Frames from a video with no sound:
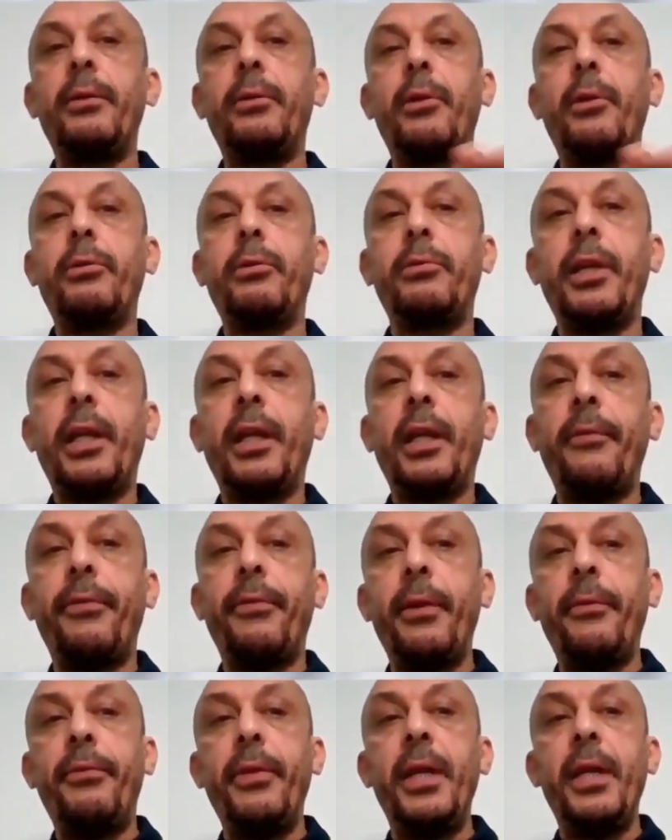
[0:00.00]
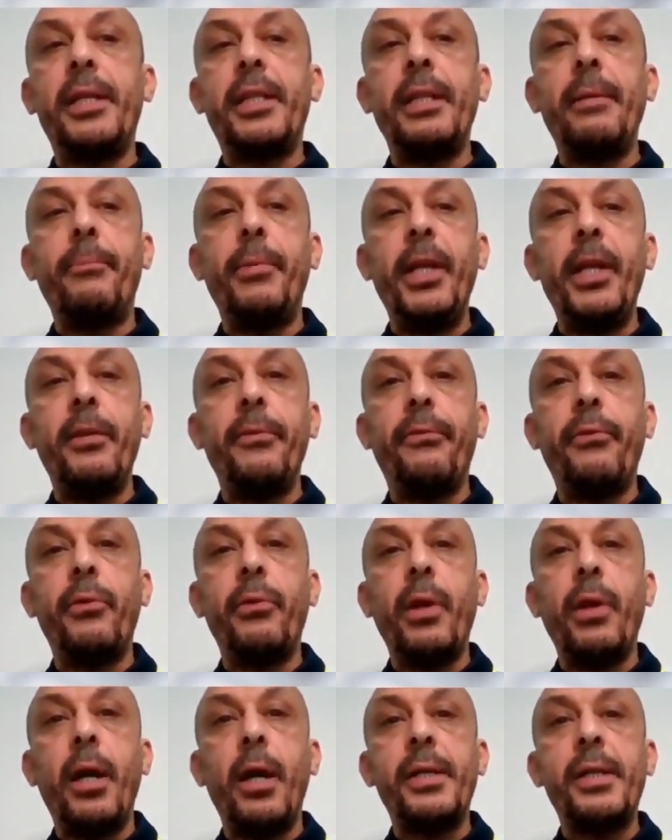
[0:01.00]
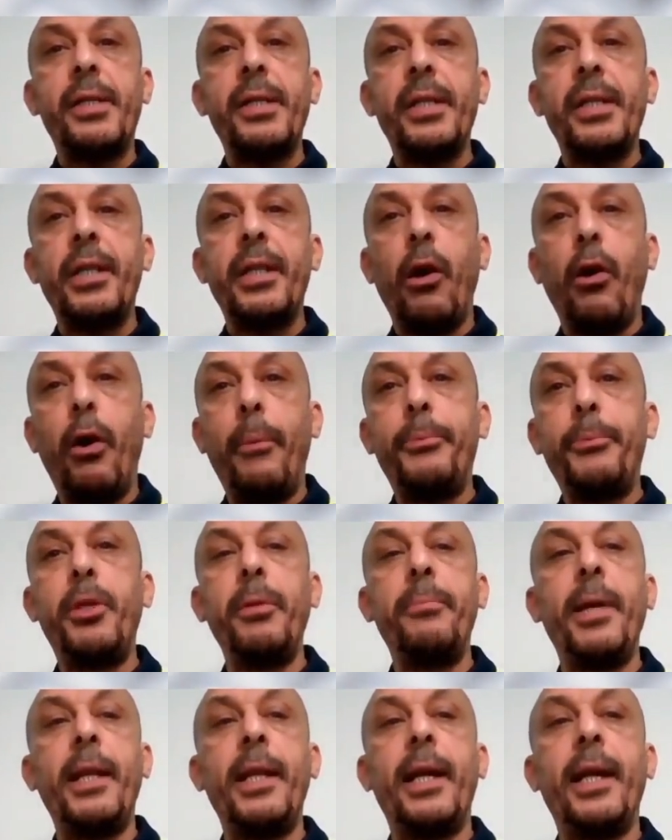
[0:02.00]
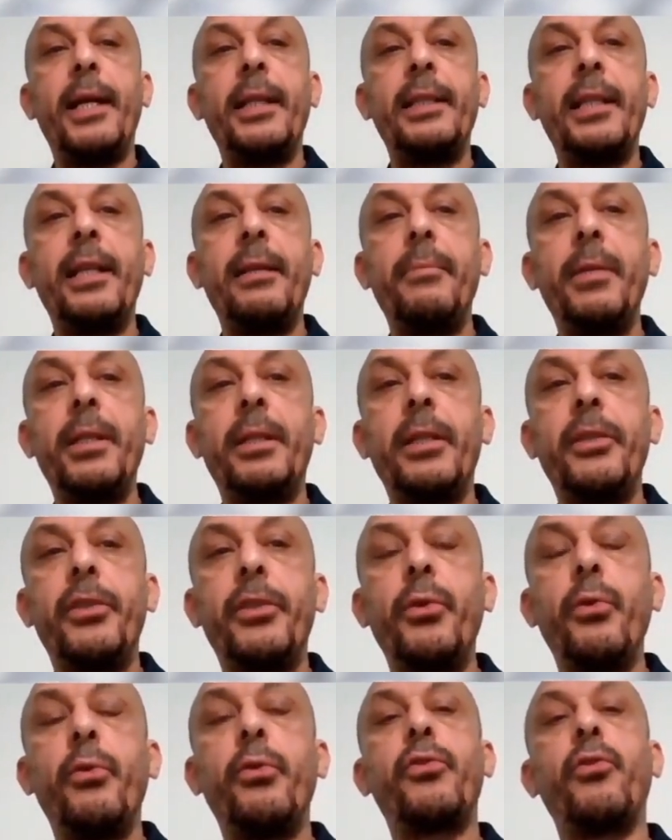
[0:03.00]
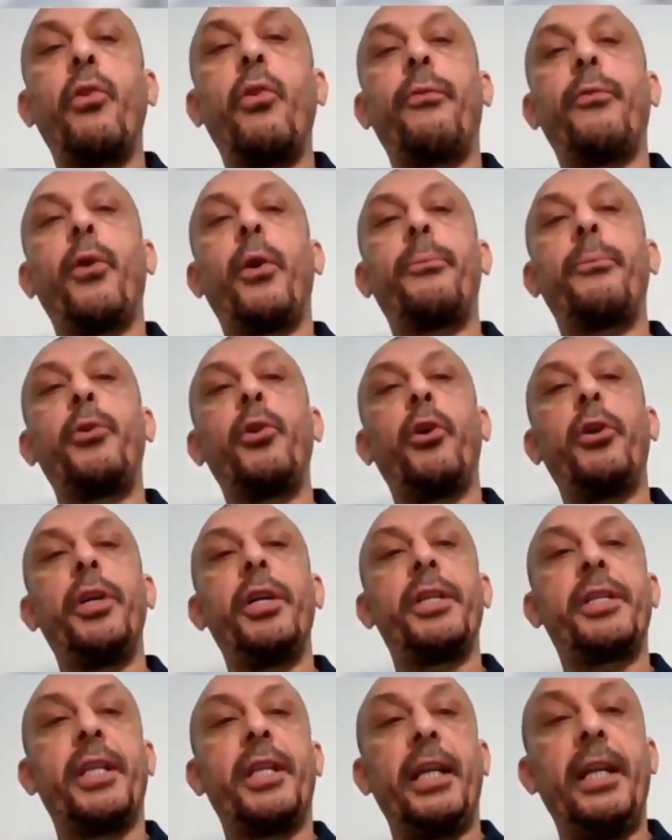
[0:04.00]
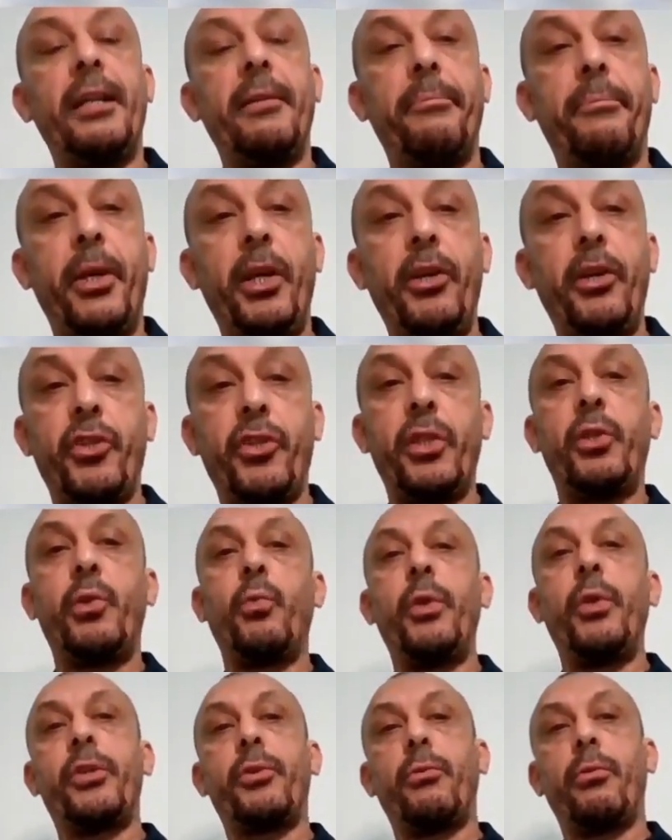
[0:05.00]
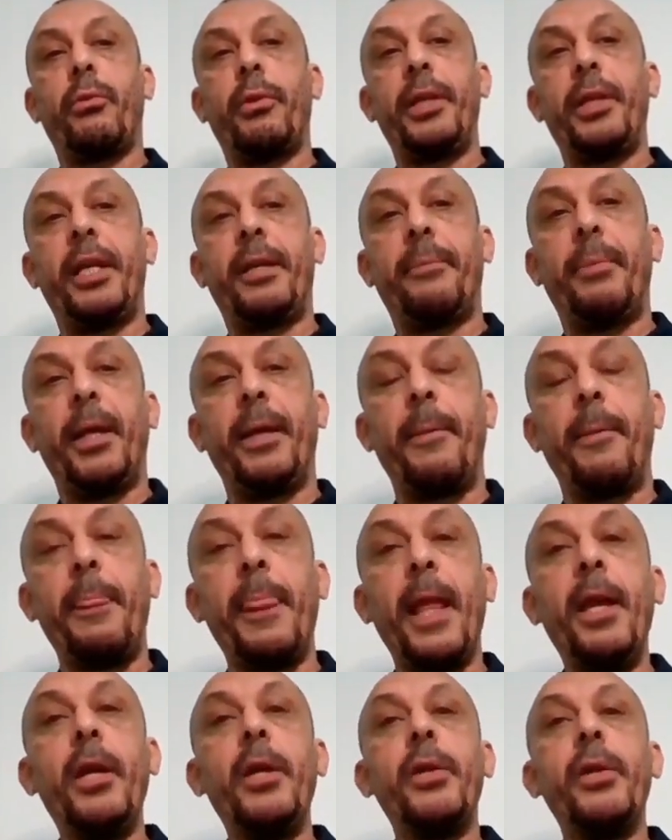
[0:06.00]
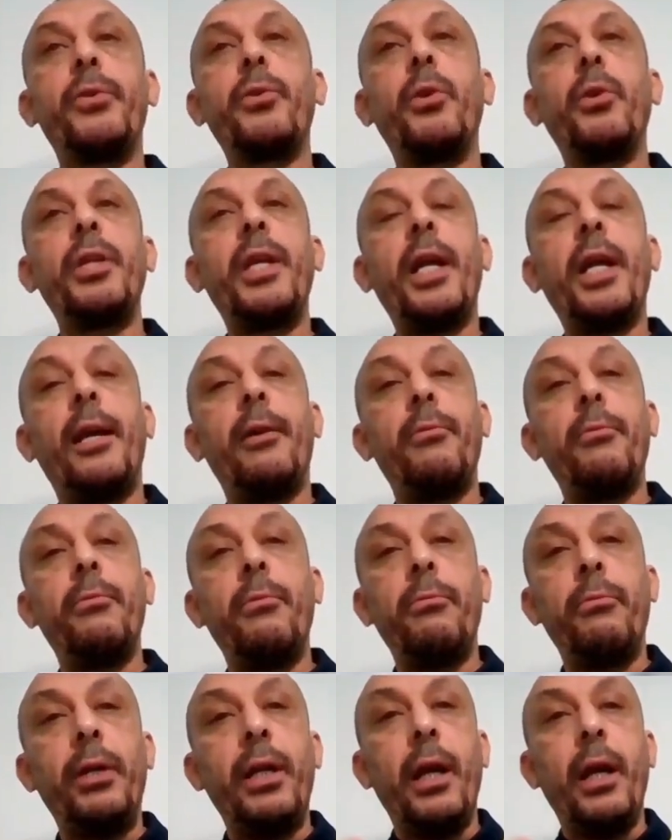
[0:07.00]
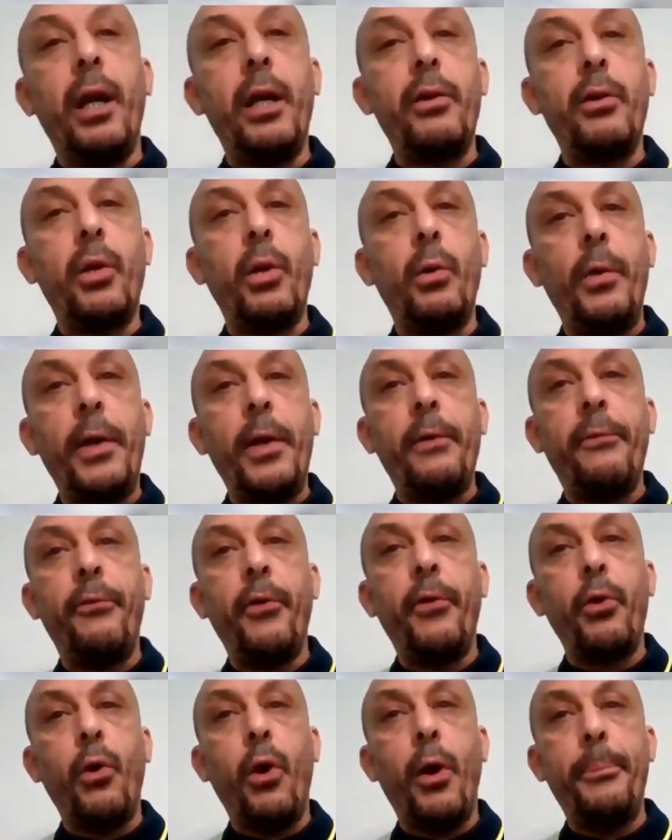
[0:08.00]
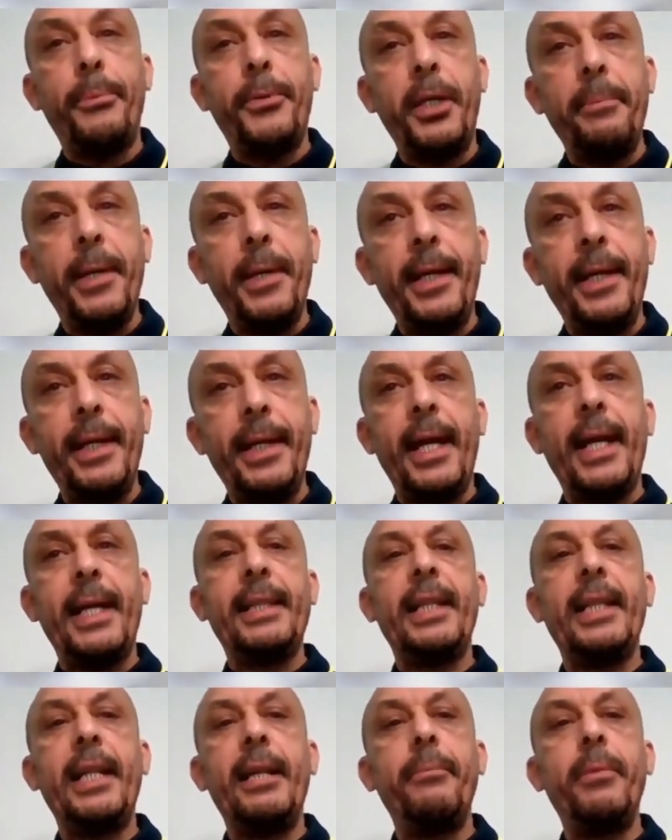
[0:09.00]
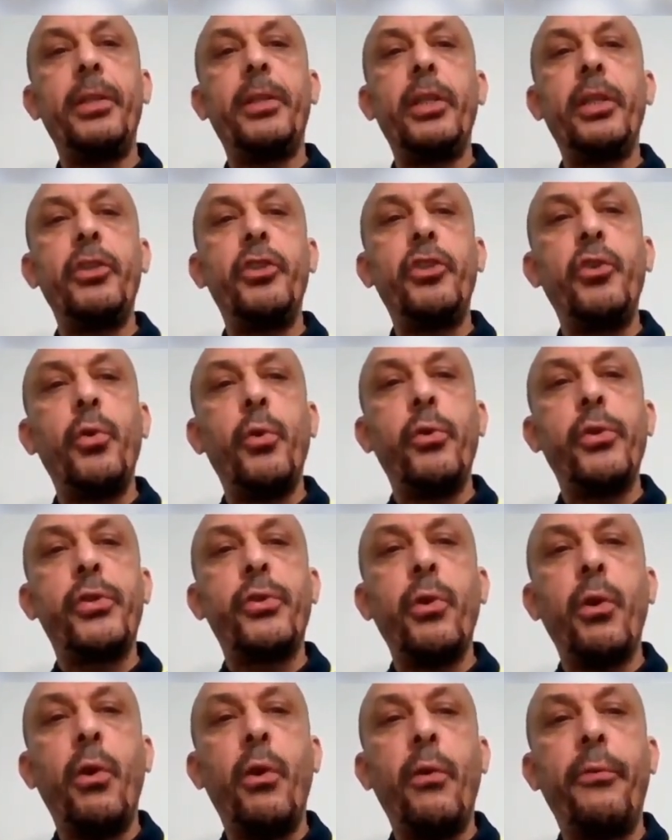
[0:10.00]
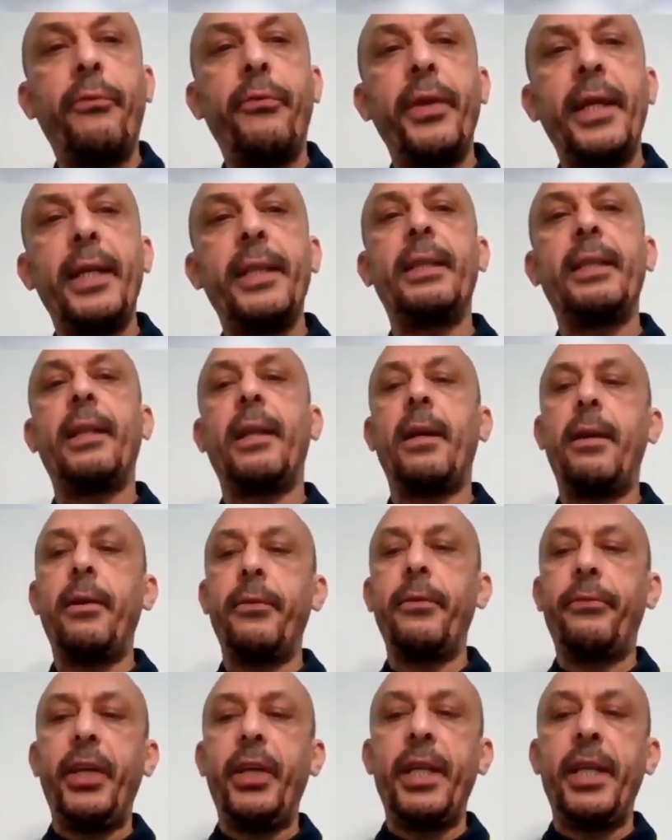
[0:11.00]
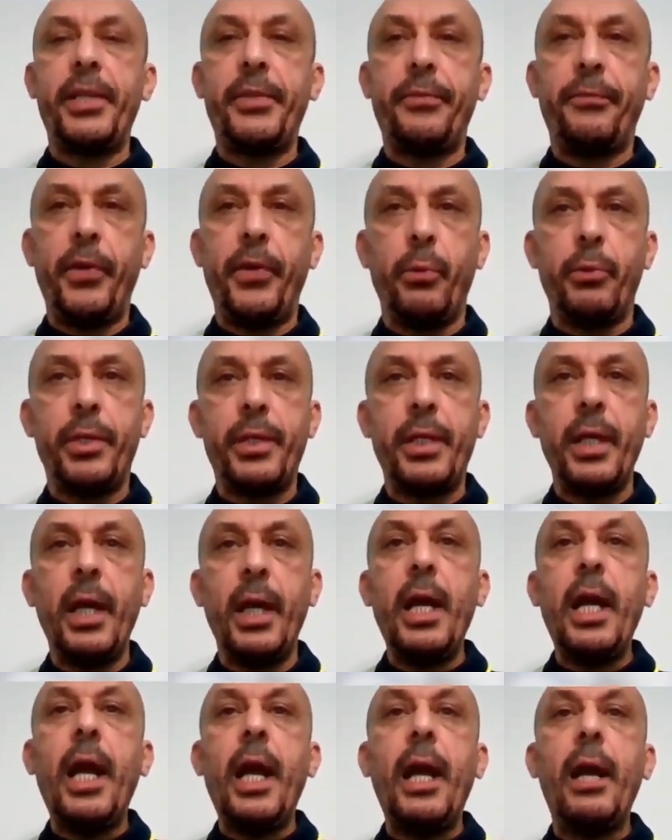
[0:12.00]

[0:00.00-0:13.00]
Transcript: And Dr. Kafafi explained for us the optimal and limited use of opioids in patients with chronic pain. So now we are going for optimal and limited use of intravenous fluids.